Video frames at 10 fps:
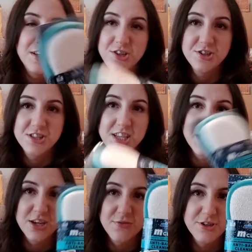Just
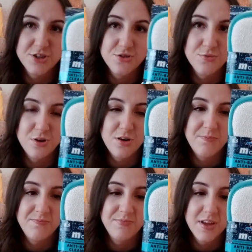the original
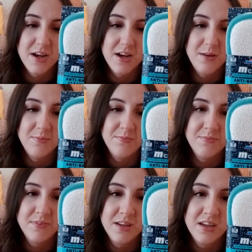one. I
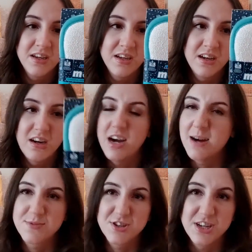
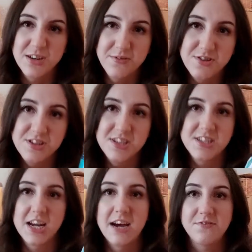absolutely love using
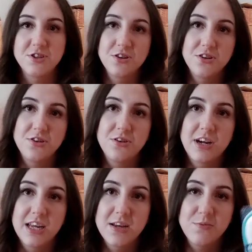this. I have two.
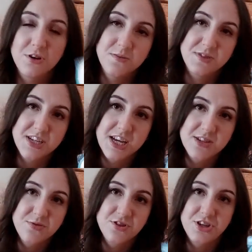I keep one
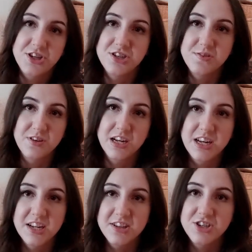upstairs which I use for
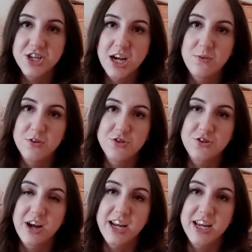cleaning the shower
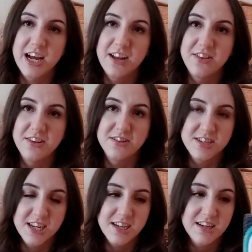tray and the
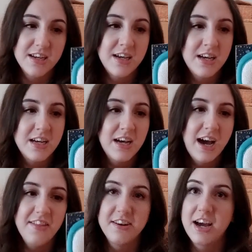sink.
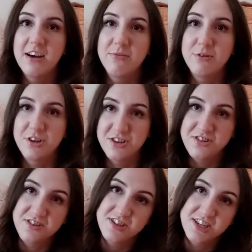And then I have one
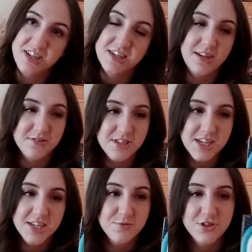under the sink
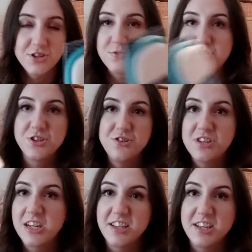downstairs which I always use
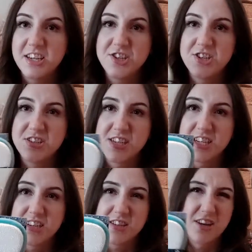to clean the kitchen sinks.